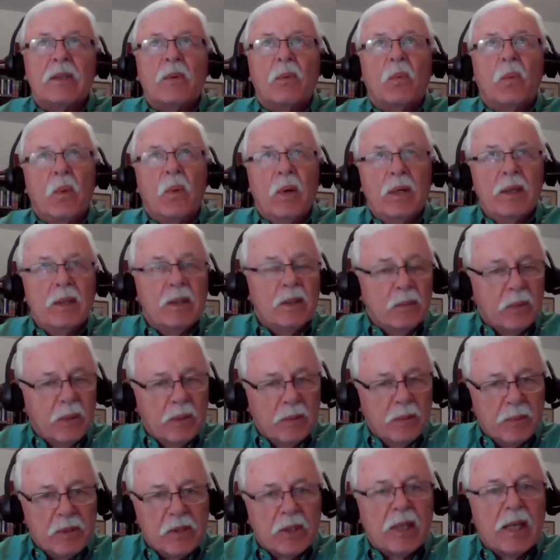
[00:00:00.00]
when,
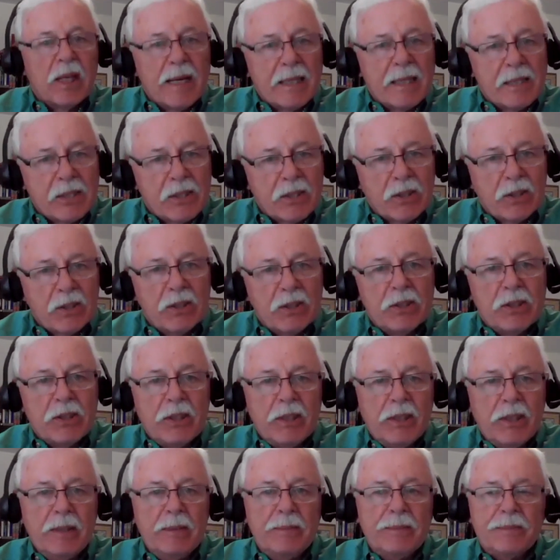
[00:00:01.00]
what was it, last
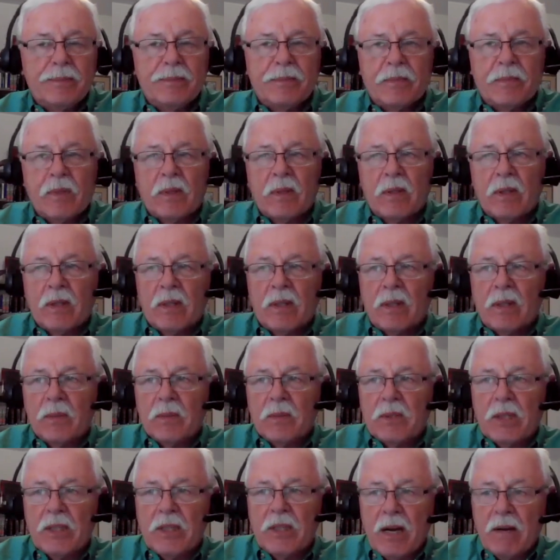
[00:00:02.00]
Thursday, there
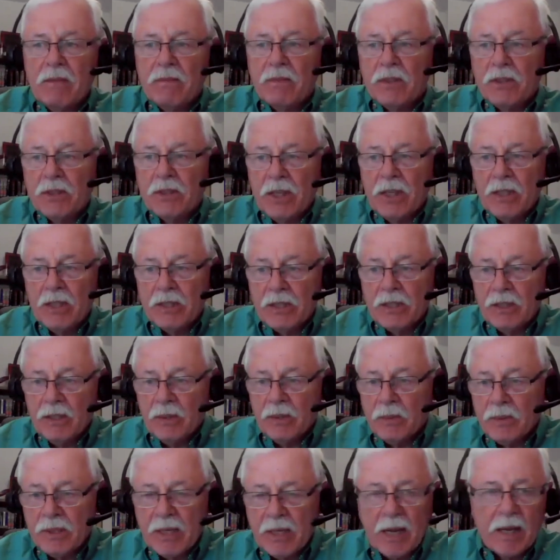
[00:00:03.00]
was a conversation
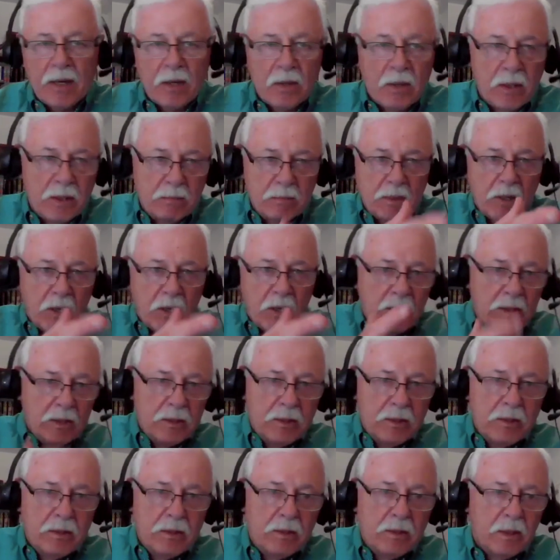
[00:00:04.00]
that was had on,
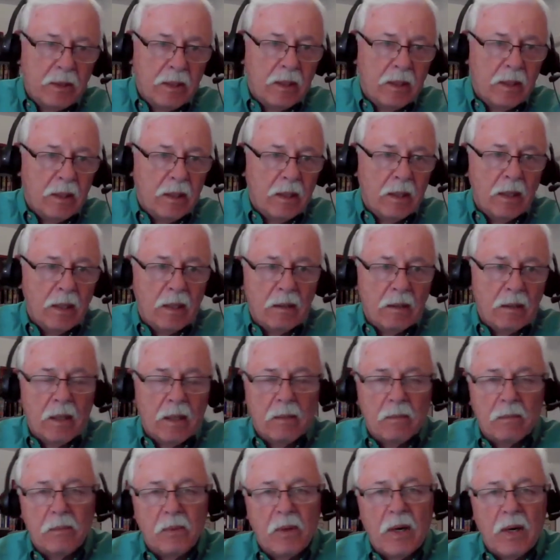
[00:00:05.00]
on
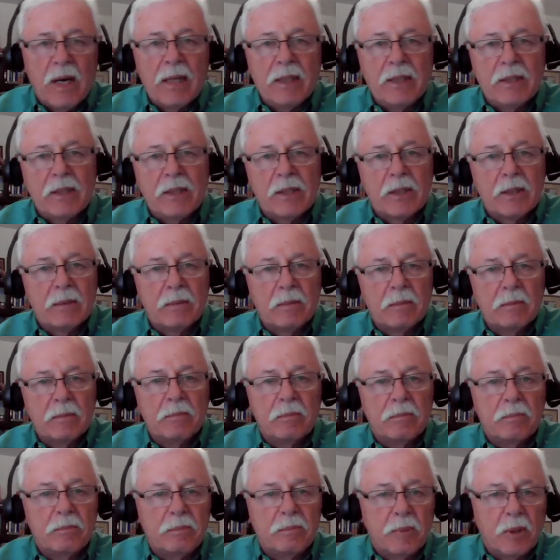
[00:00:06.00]
uh, Rod's
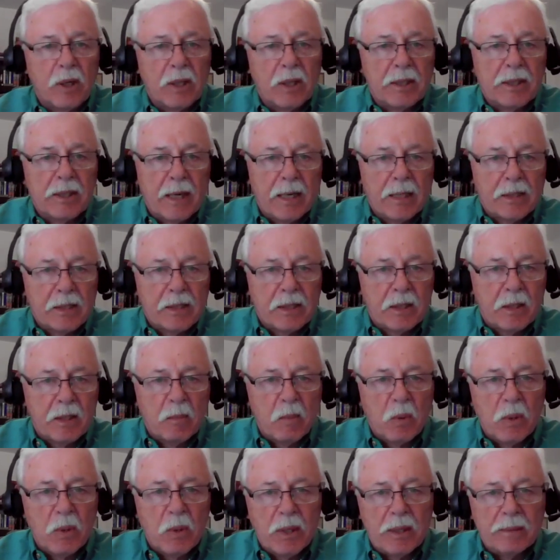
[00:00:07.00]
broadcast in the
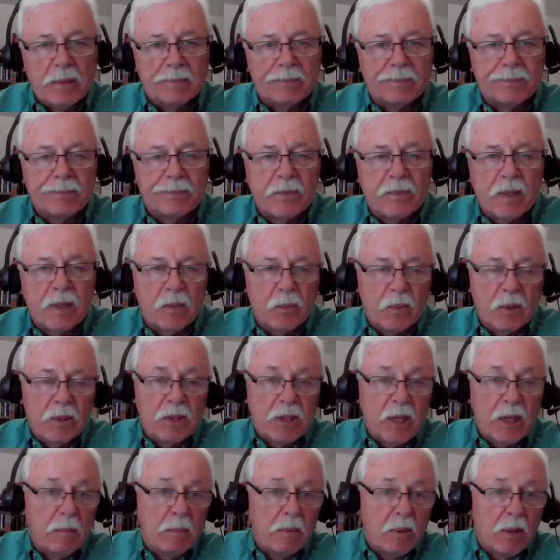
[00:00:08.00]
morning, in
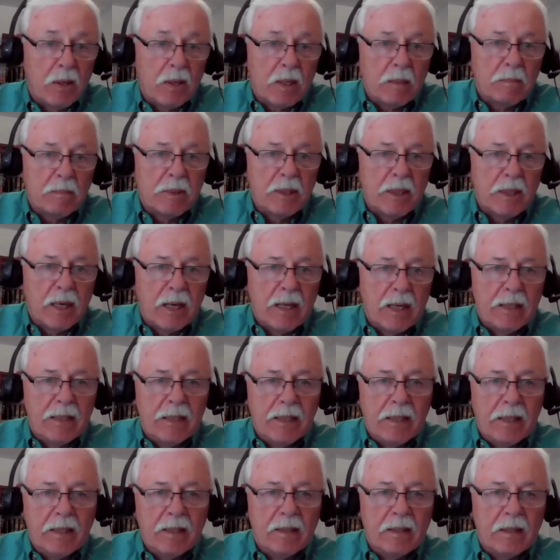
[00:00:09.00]
which I brought up the
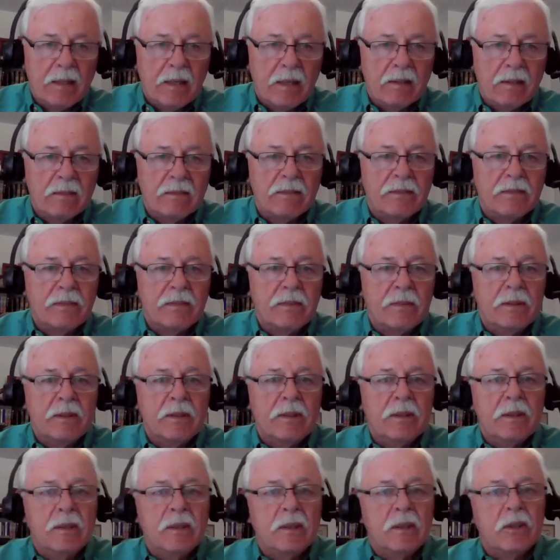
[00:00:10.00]
idea of
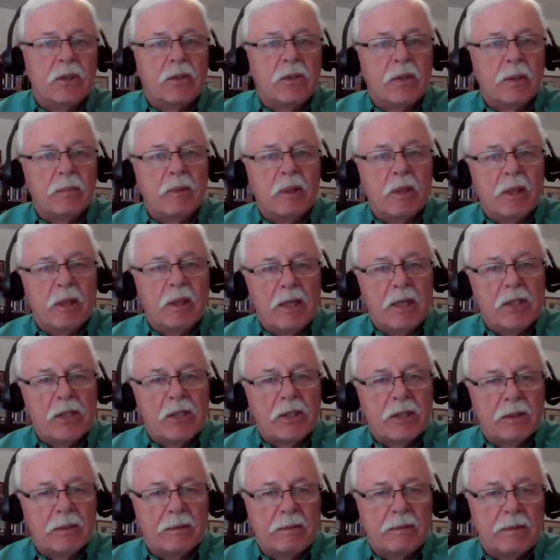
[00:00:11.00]
the
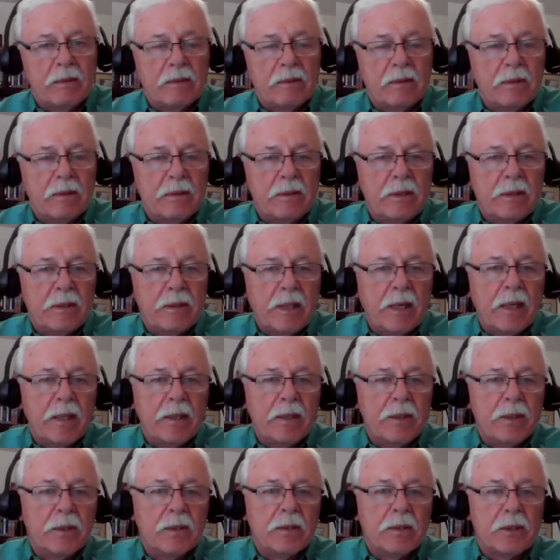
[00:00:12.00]
tribulation,
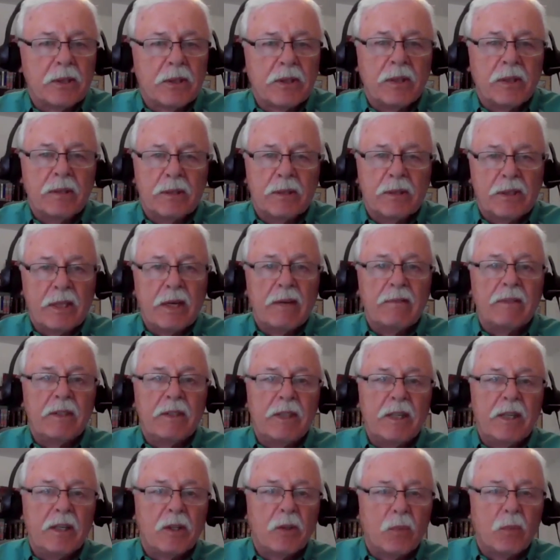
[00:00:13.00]
Daniel's
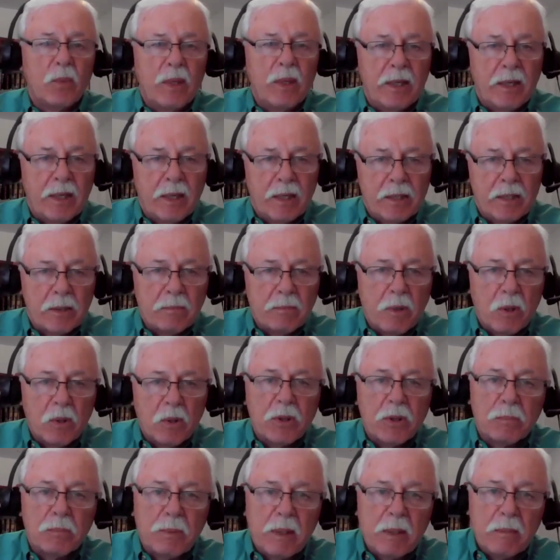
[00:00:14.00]
seventieth week, as
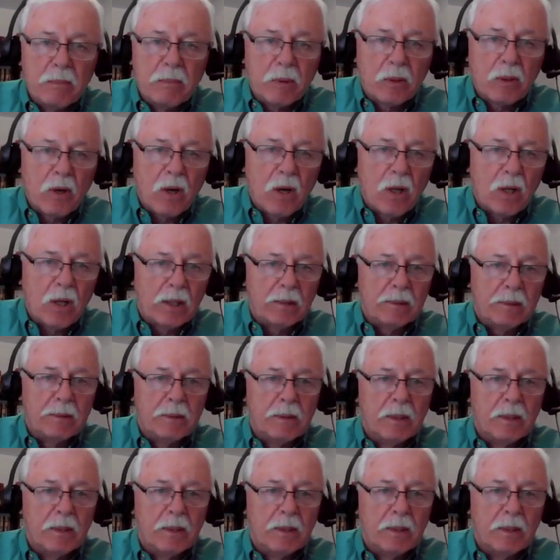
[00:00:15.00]
most people call it.